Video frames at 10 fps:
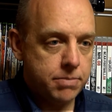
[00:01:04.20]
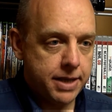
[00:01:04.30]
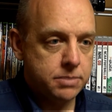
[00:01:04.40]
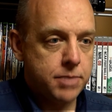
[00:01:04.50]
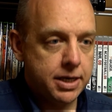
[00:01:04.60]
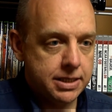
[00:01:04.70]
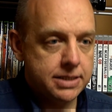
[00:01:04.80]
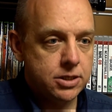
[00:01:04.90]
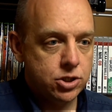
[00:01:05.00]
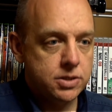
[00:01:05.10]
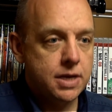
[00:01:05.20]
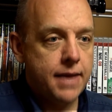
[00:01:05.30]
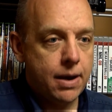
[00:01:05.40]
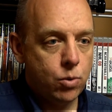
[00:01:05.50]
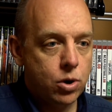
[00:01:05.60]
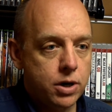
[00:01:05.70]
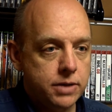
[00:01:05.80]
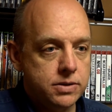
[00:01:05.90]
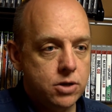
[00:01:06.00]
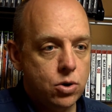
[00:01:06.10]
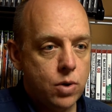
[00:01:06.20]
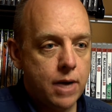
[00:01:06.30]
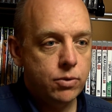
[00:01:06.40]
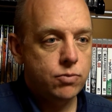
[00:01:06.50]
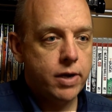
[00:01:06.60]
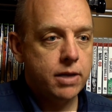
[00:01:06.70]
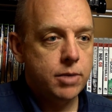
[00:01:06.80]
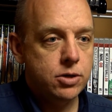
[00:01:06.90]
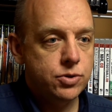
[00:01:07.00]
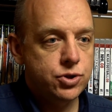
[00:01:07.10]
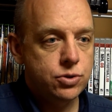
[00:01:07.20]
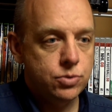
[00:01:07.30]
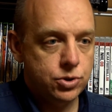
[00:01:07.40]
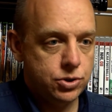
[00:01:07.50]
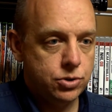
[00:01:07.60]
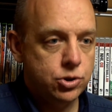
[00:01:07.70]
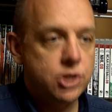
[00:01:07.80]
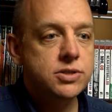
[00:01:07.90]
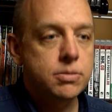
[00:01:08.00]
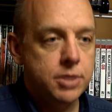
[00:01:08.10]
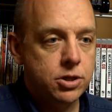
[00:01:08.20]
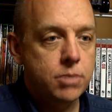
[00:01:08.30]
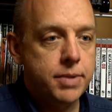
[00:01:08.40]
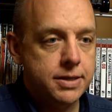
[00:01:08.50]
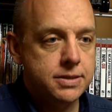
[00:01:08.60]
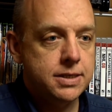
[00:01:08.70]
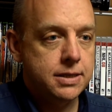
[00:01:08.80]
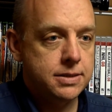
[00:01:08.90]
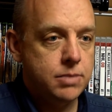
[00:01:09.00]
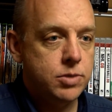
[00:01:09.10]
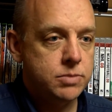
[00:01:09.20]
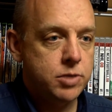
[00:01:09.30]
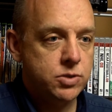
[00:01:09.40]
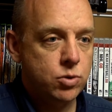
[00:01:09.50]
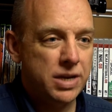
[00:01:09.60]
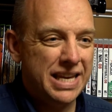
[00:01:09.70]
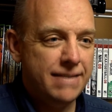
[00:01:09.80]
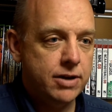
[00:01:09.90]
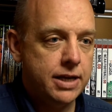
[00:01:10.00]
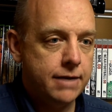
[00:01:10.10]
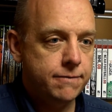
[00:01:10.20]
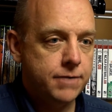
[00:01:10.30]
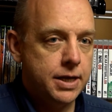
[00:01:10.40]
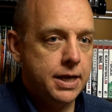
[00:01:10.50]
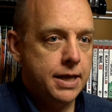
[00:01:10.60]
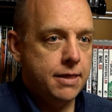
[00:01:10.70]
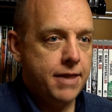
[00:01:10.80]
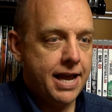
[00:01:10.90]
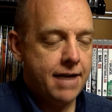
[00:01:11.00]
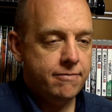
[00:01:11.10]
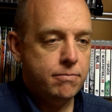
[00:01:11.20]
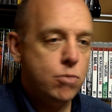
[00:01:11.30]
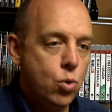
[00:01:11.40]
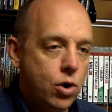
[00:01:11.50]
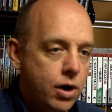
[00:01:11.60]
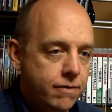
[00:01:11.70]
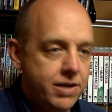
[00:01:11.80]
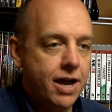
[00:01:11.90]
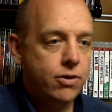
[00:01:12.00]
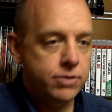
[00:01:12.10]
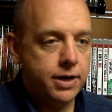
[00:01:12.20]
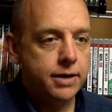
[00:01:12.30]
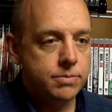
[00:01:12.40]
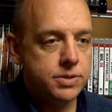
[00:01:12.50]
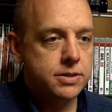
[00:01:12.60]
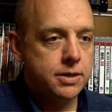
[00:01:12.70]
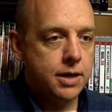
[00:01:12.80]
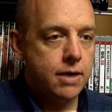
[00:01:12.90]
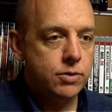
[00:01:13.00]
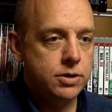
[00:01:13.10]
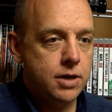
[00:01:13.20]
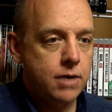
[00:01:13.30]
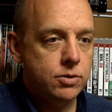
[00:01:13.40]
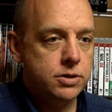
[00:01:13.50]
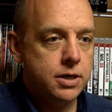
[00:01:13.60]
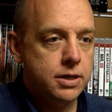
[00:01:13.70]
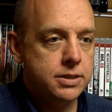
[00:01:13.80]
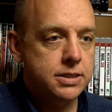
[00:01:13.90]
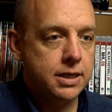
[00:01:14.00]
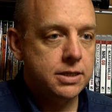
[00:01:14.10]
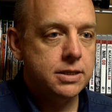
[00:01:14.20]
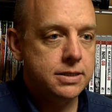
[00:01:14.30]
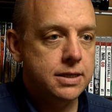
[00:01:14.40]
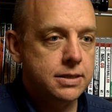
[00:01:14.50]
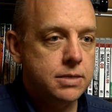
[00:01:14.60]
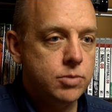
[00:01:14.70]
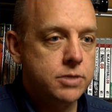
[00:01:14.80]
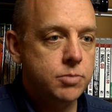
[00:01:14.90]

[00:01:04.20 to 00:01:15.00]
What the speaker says: base many decisions on that work, and so I would recommend to the students to just submit their best C and C++ work, even if they have more of the other types. I would stick to the C and C++.